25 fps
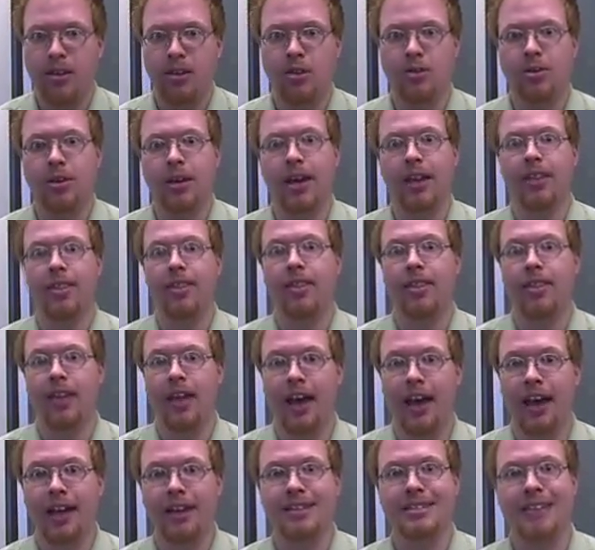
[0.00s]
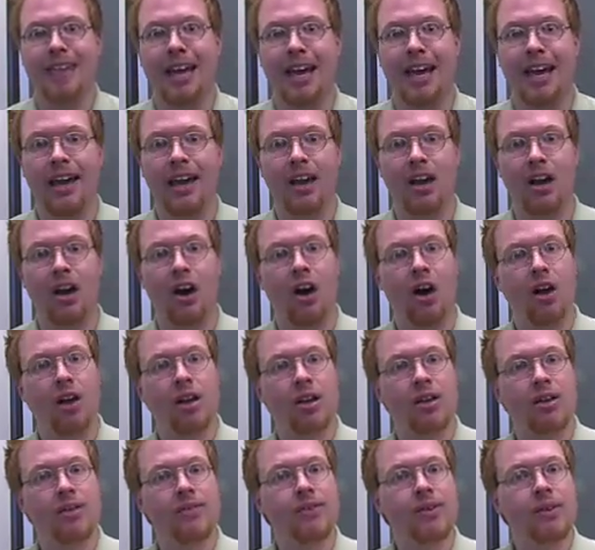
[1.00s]
you can then take
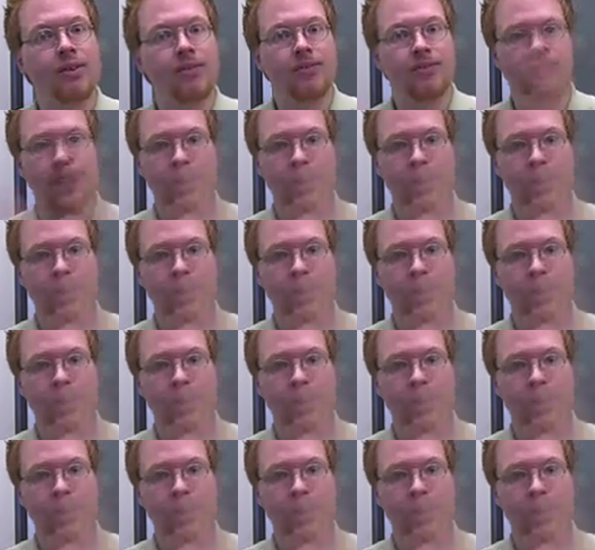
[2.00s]
all of your